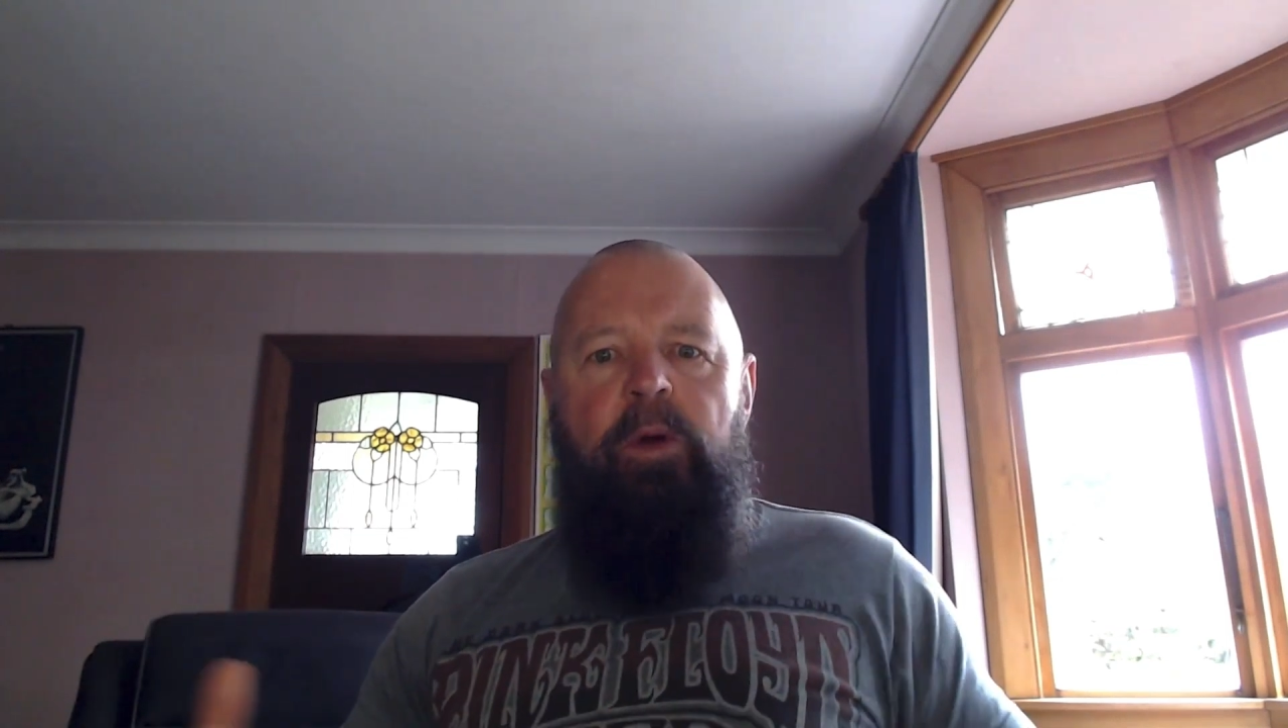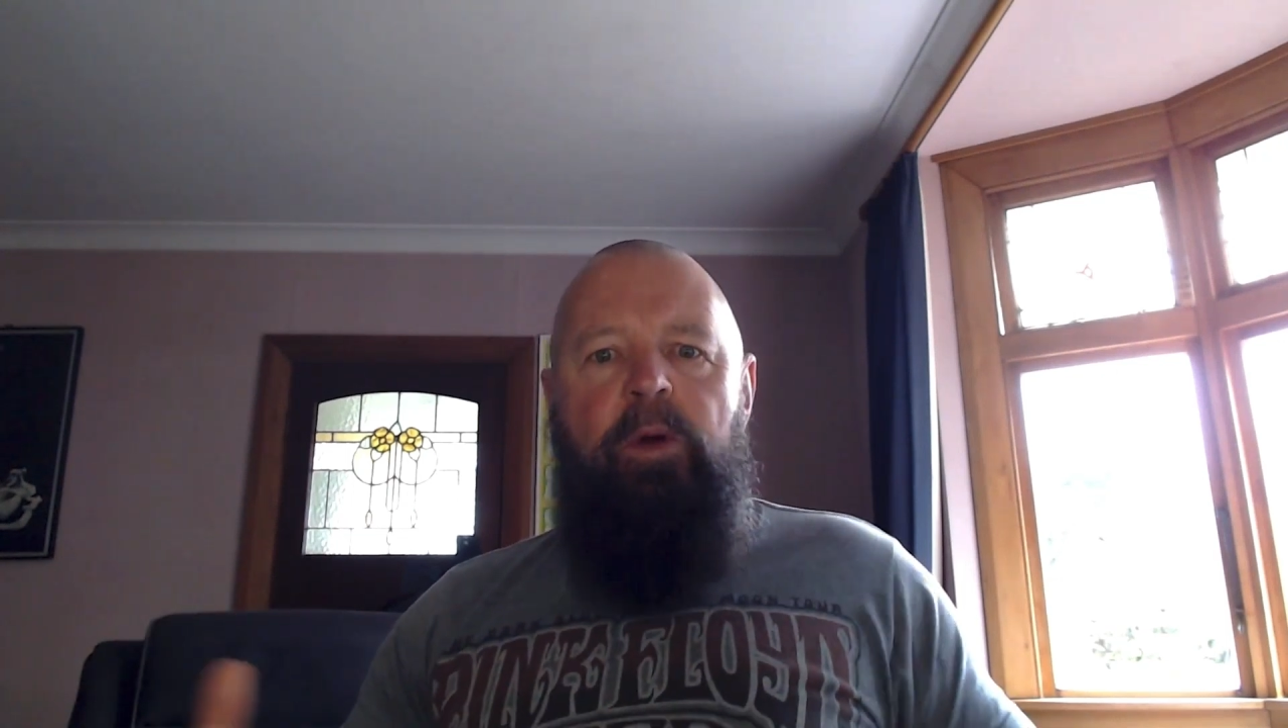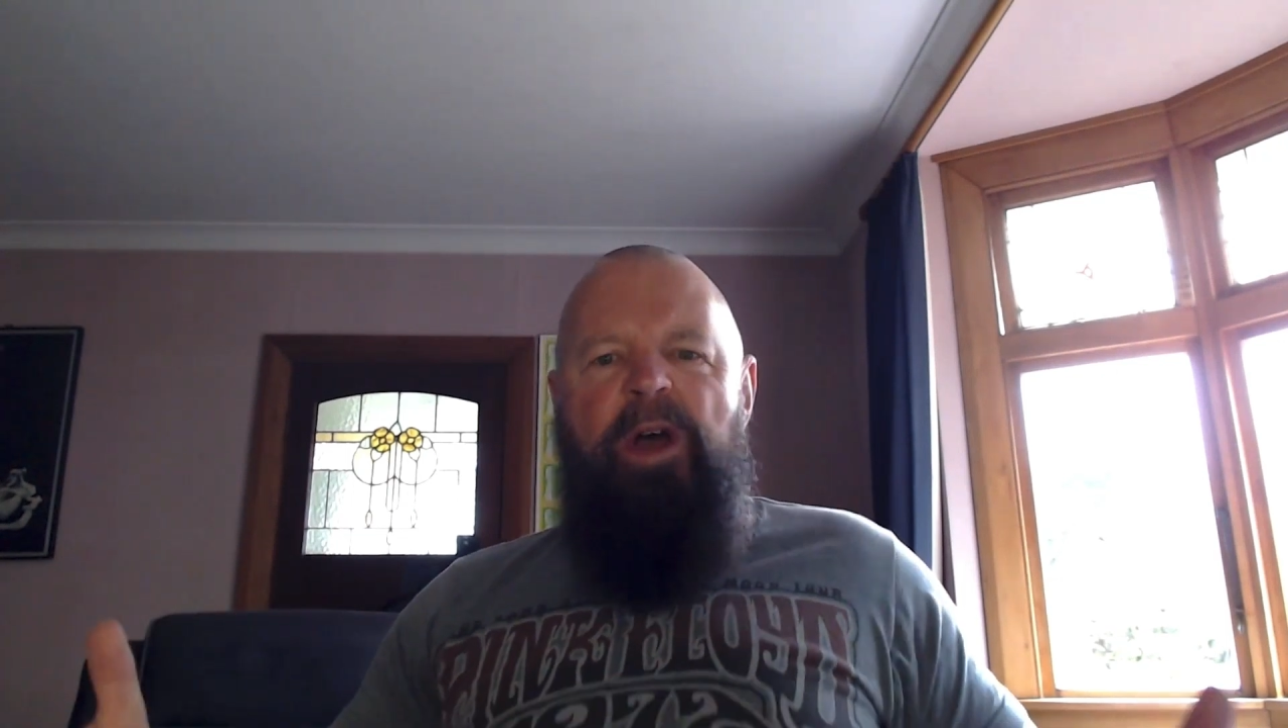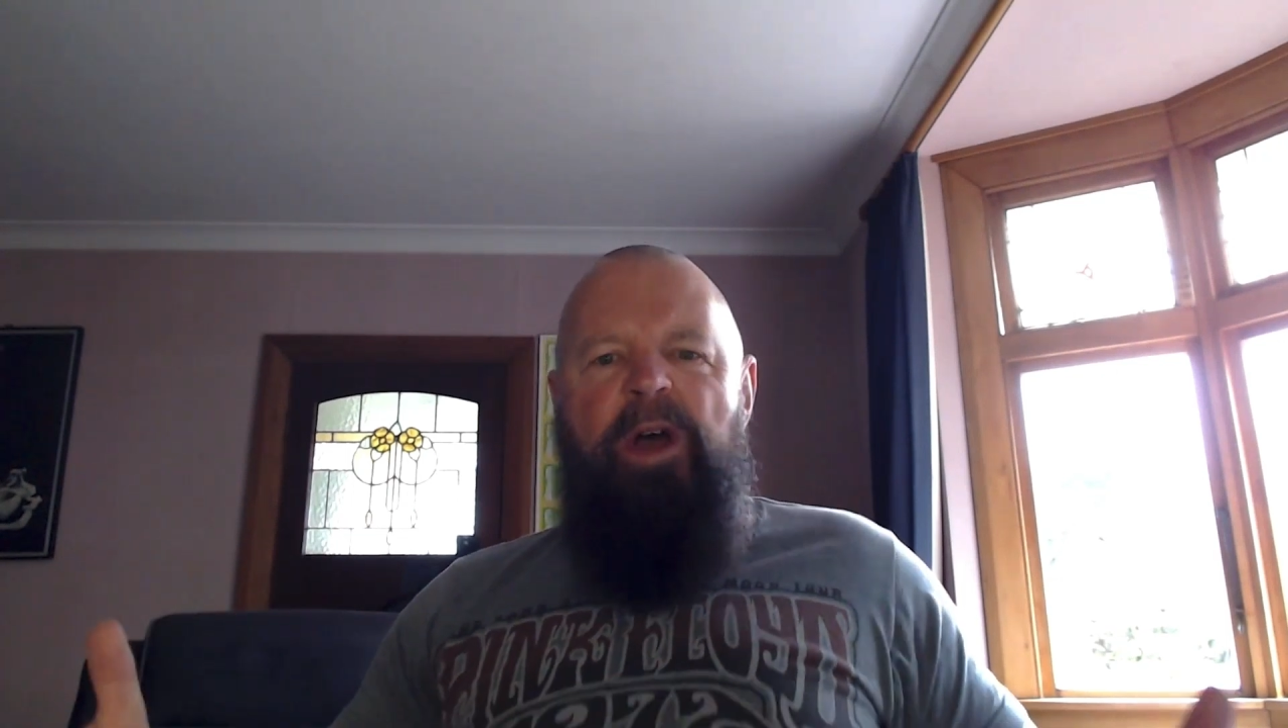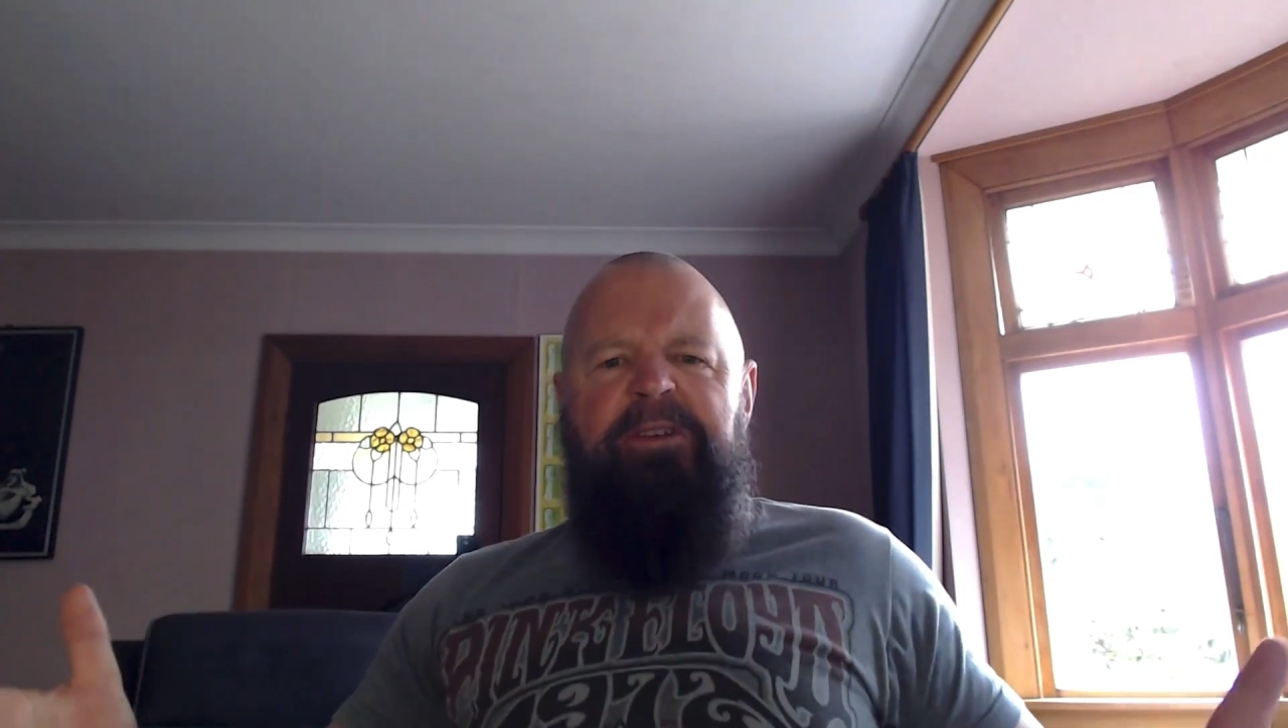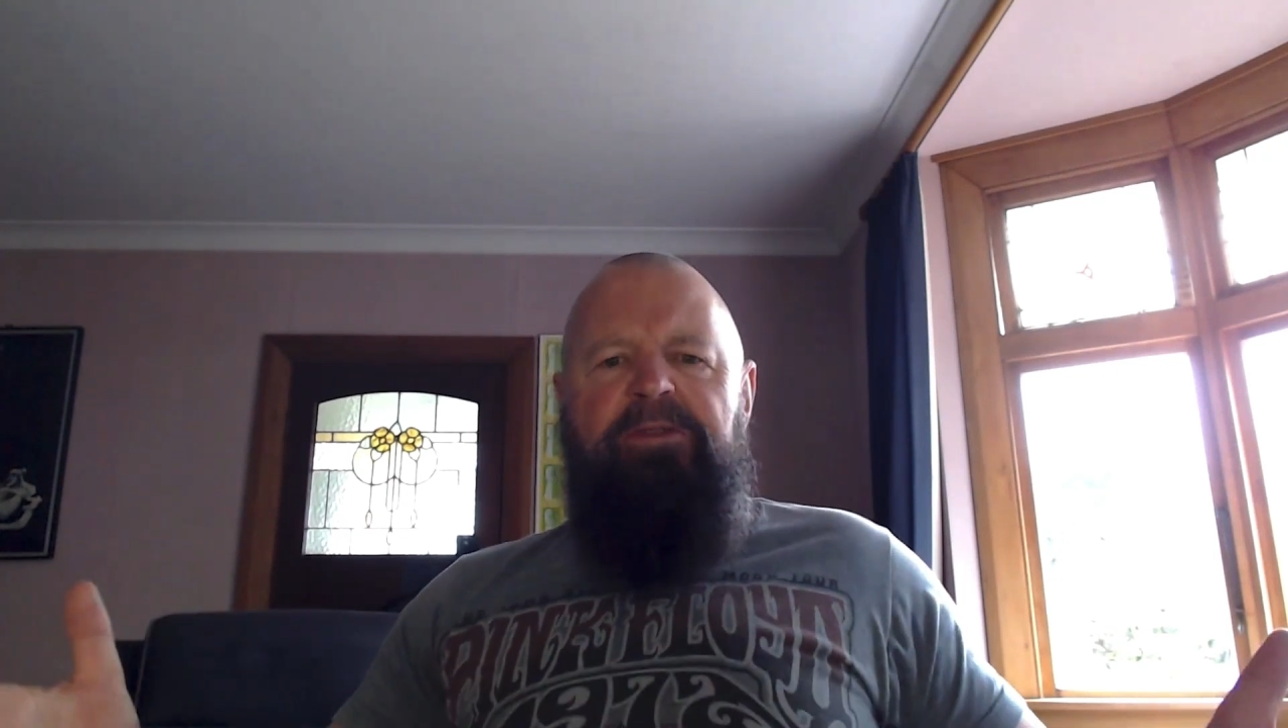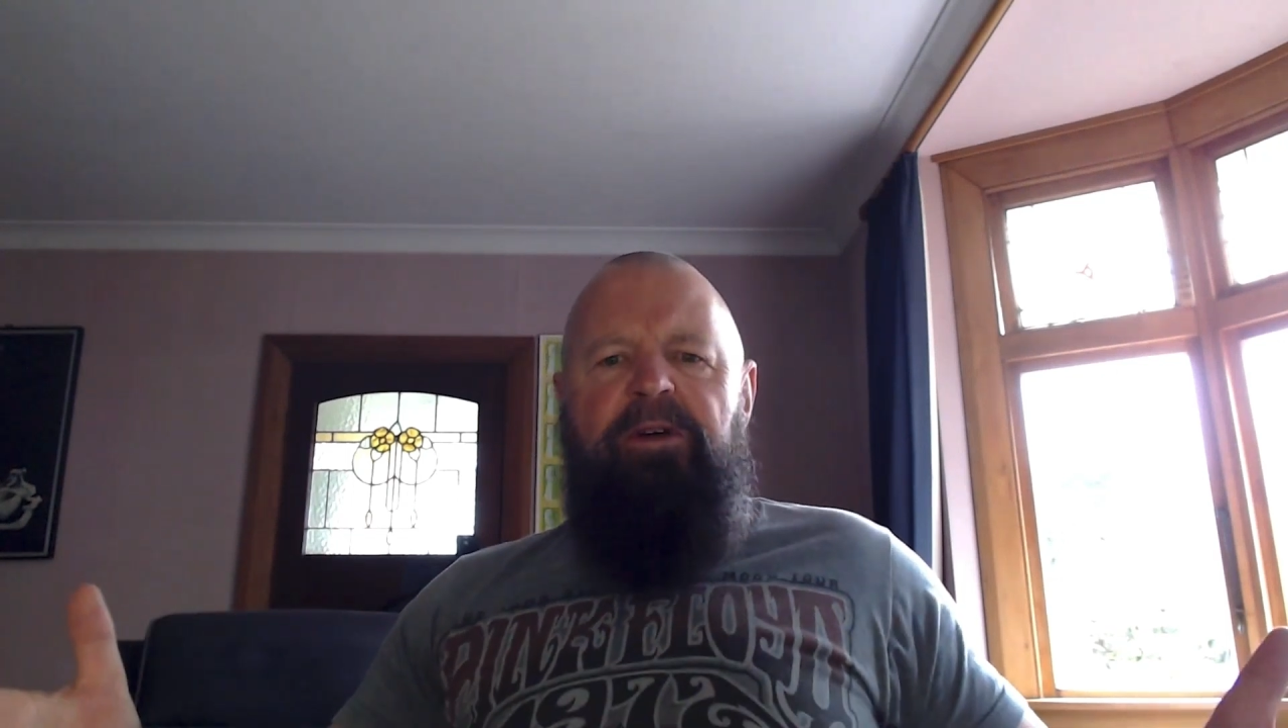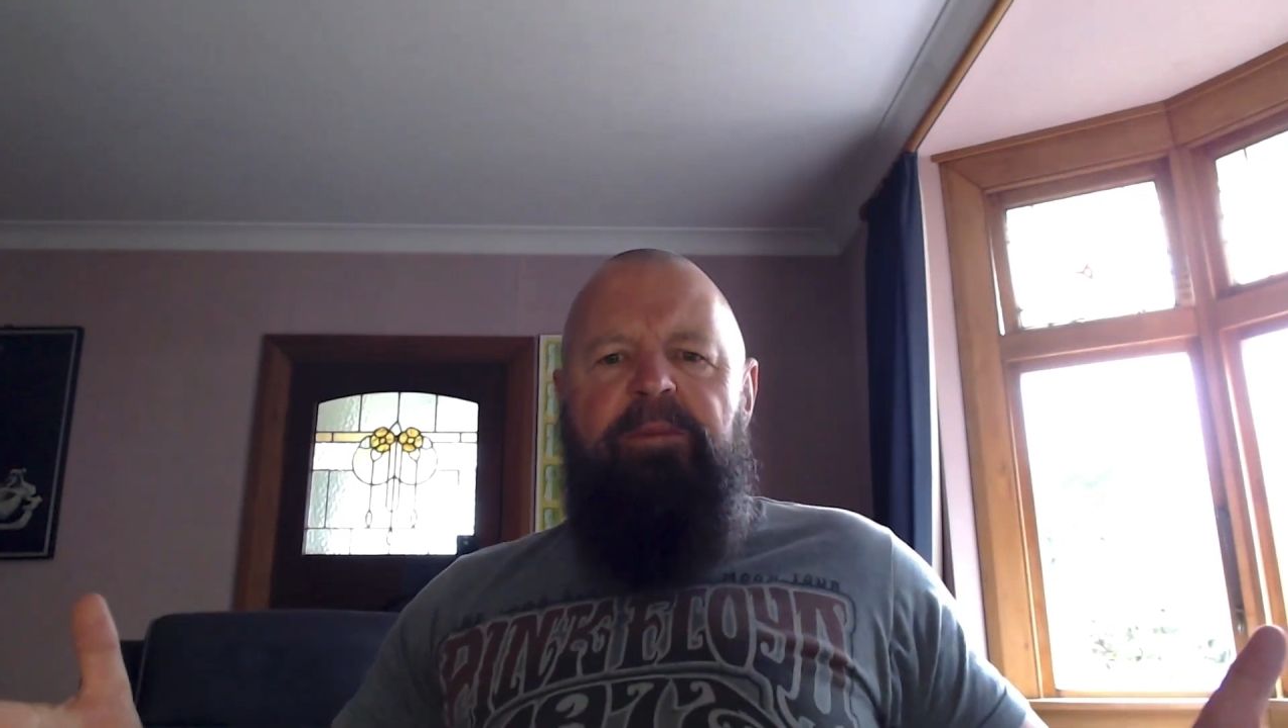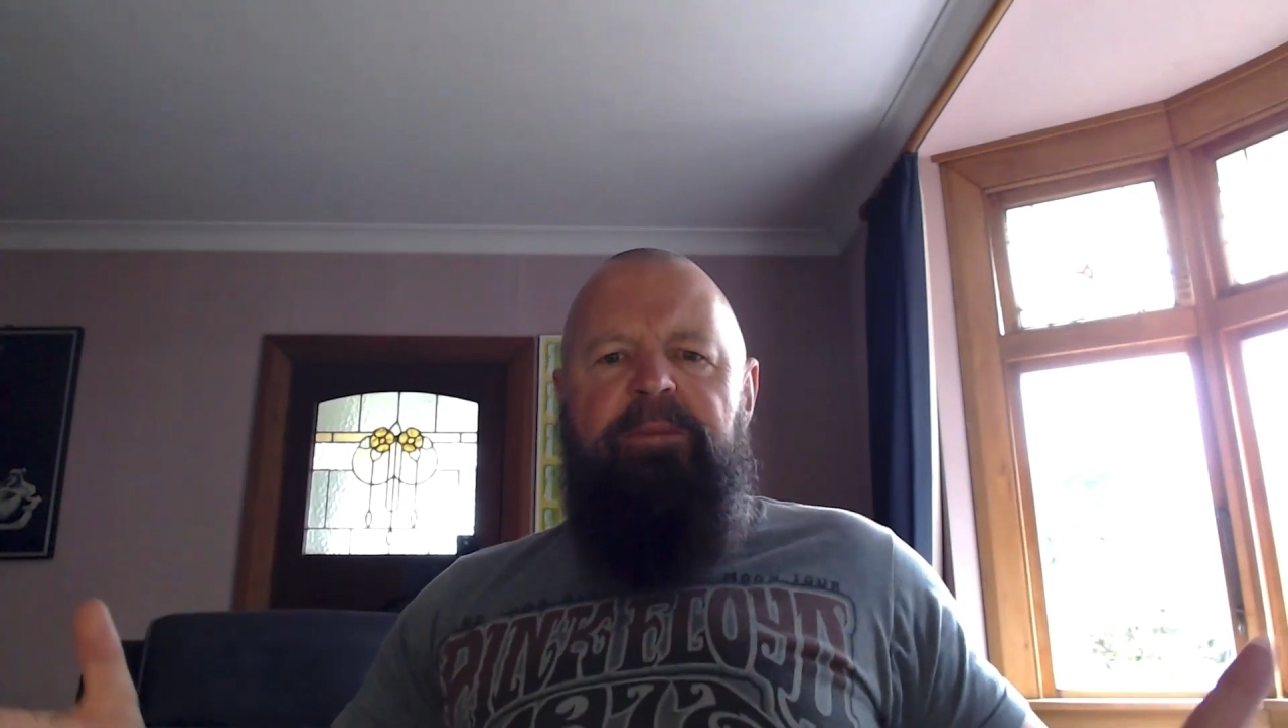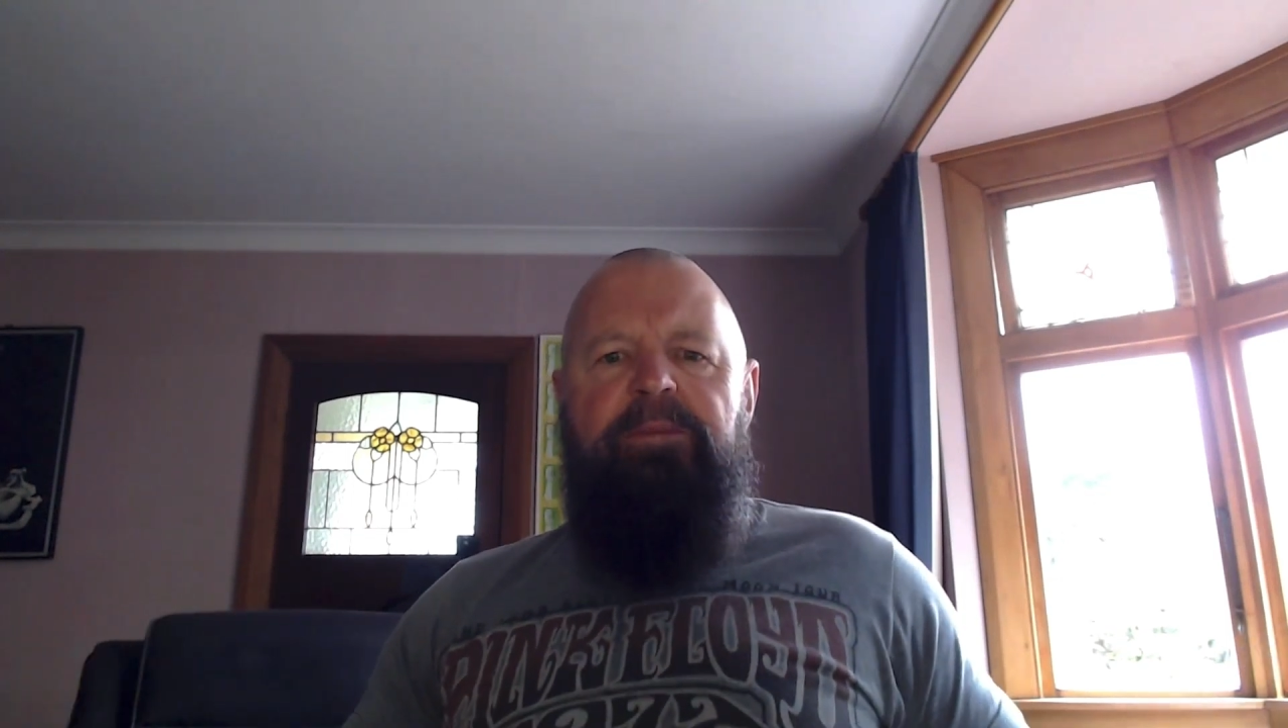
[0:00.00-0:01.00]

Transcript: why this stop?